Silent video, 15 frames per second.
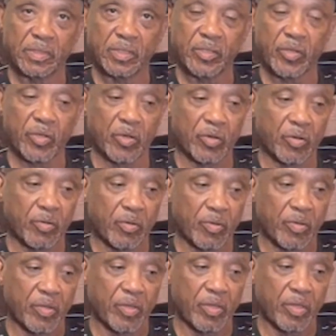You know,
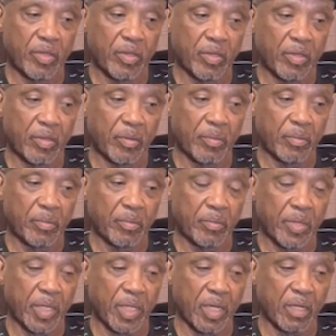
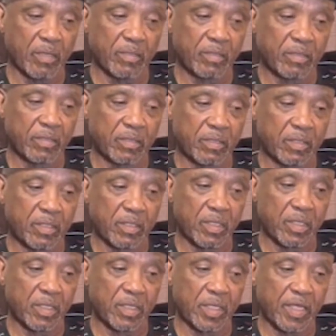because
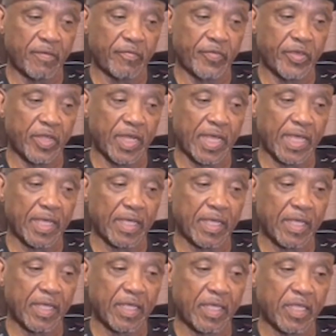they feel like
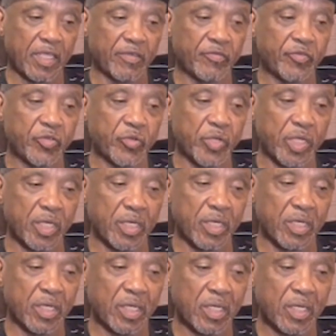if you didn't